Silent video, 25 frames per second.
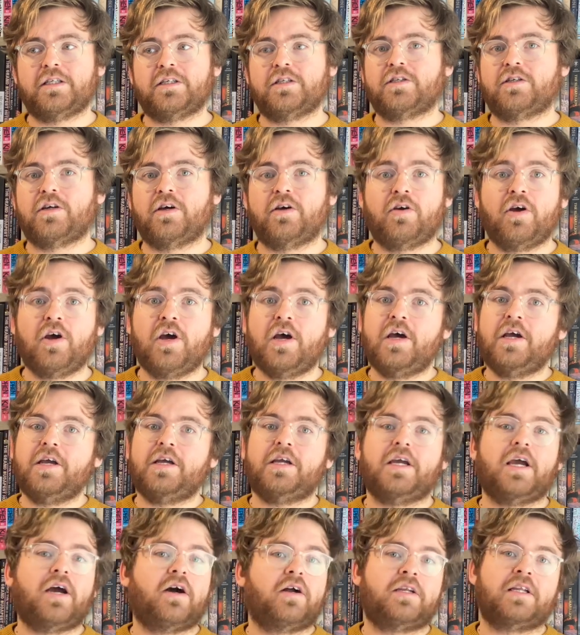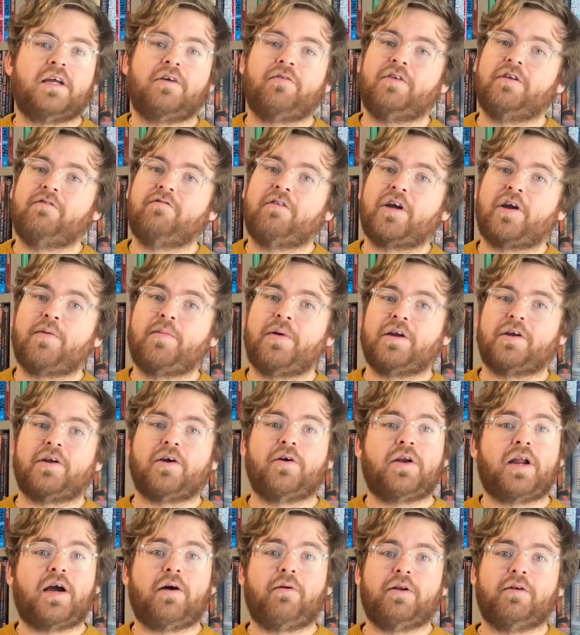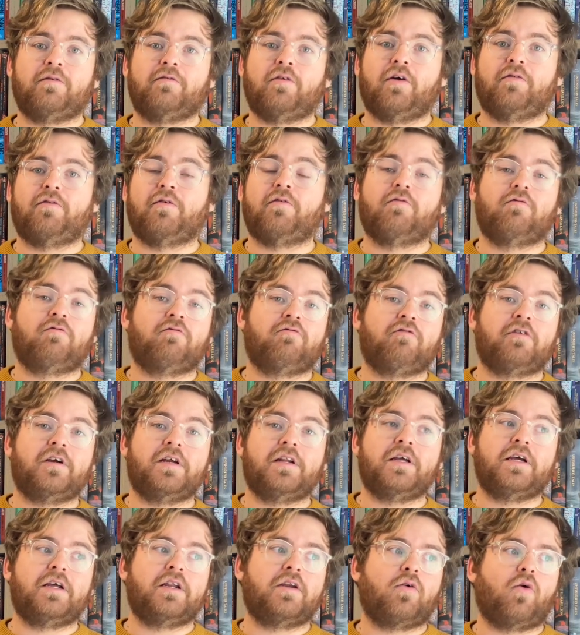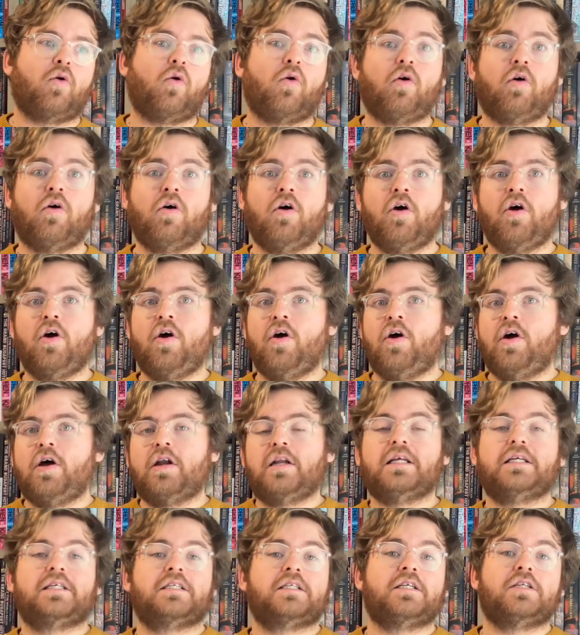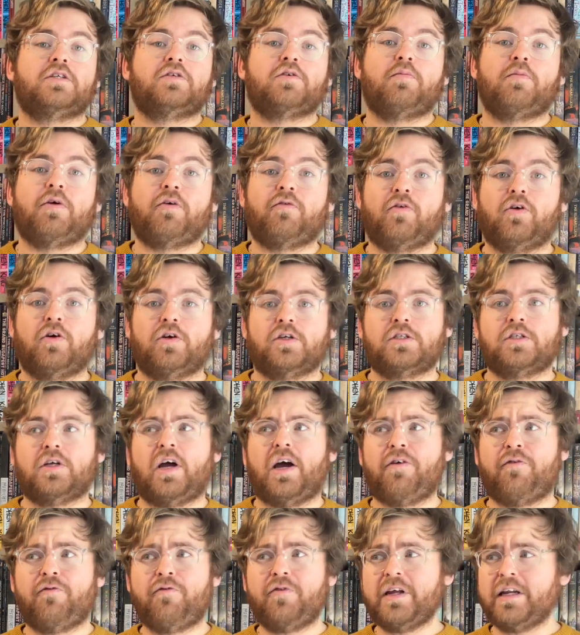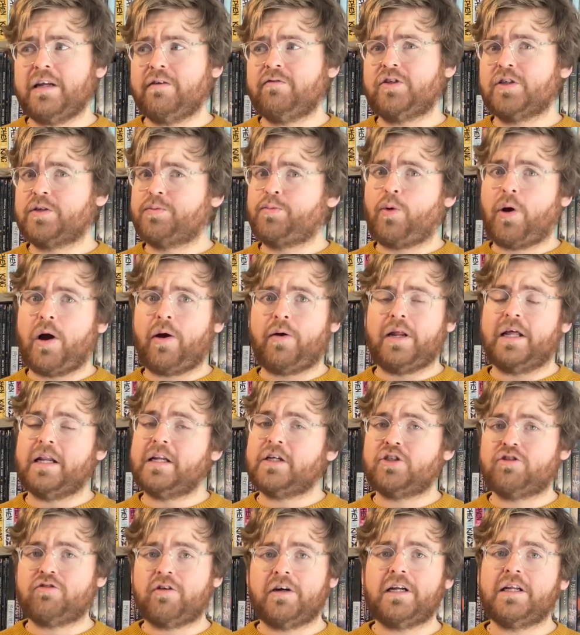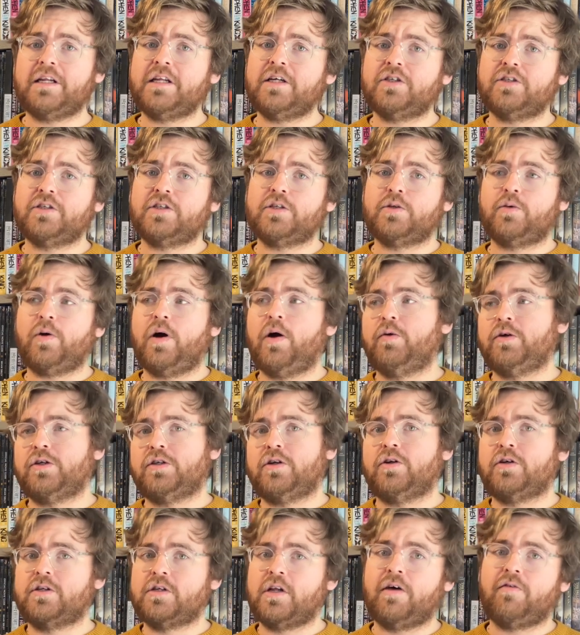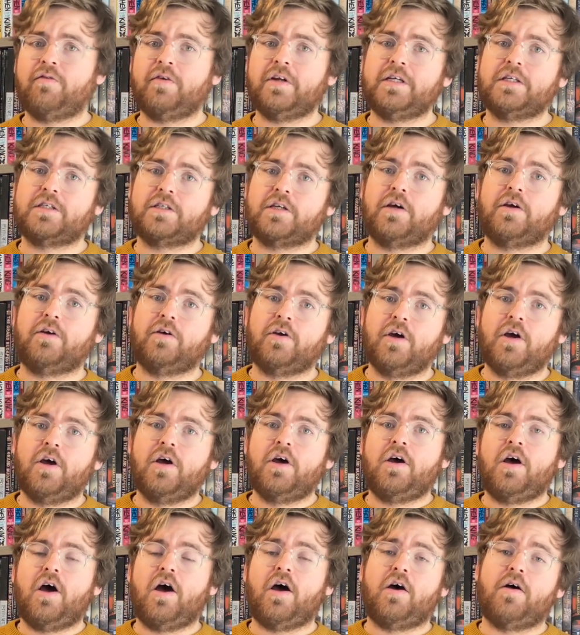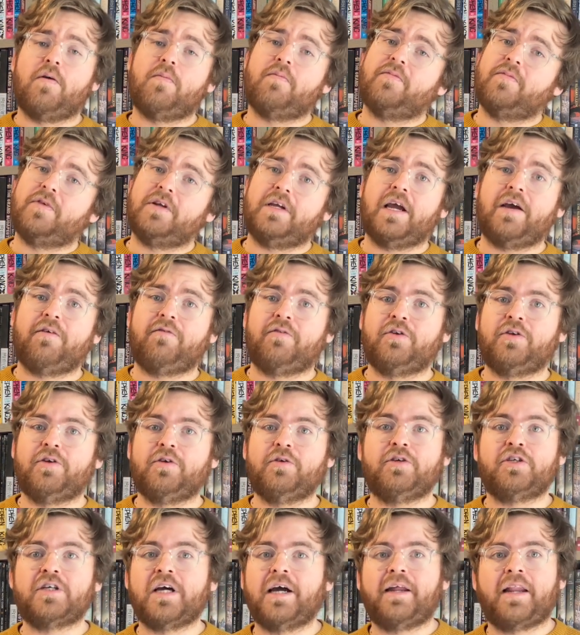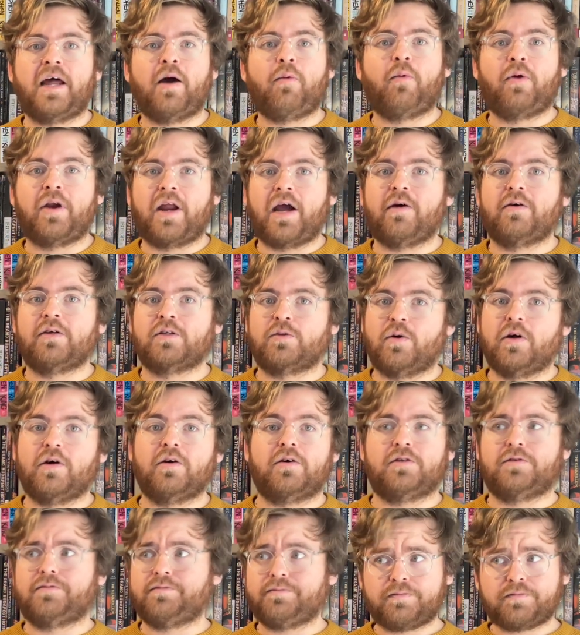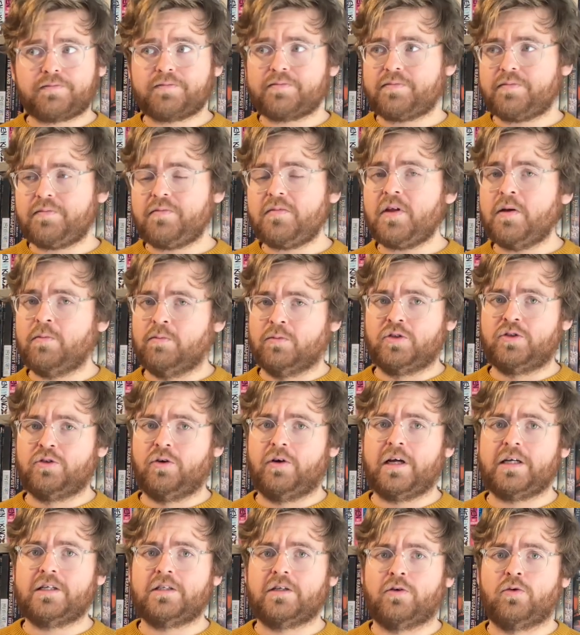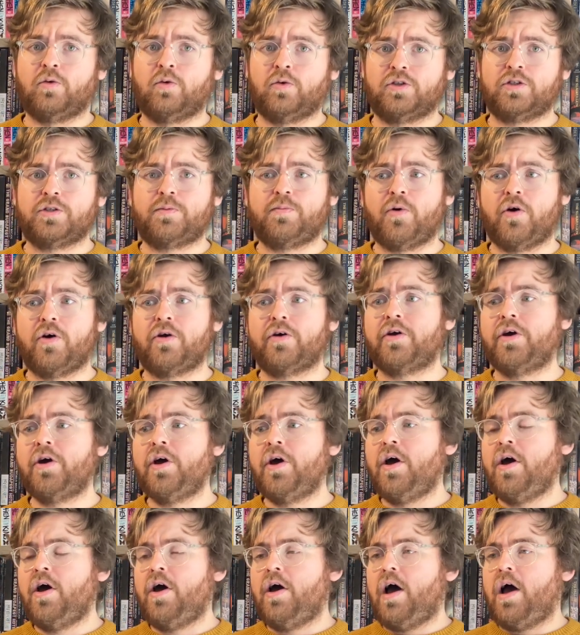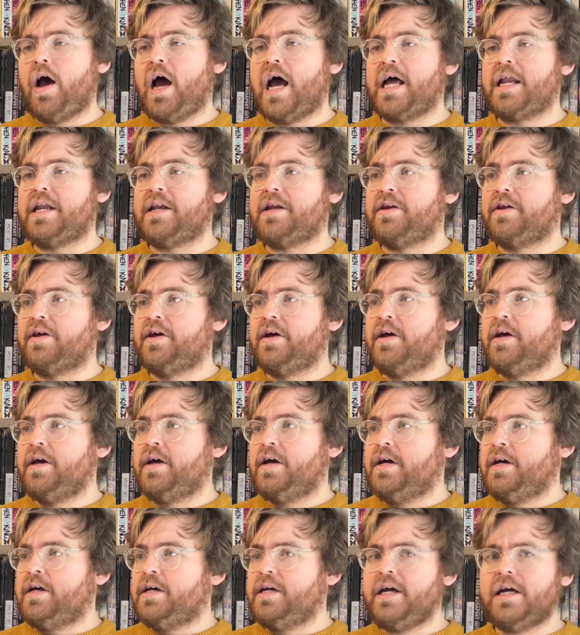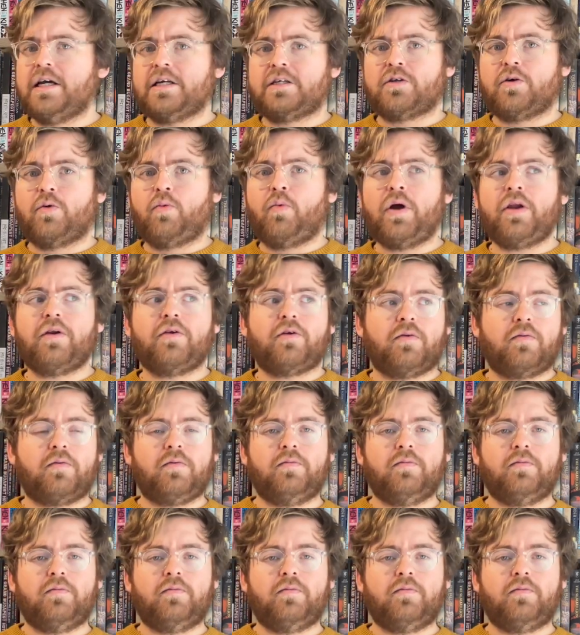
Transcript: So yeah, I definitely recommend going out and either reading or listening to Mythos. I think they've just brought out an illustrated edition as well, which looks lovely. So yeah, if you do, check that one out as well, because I'm sure that's a gorgeous book. And yeah, so went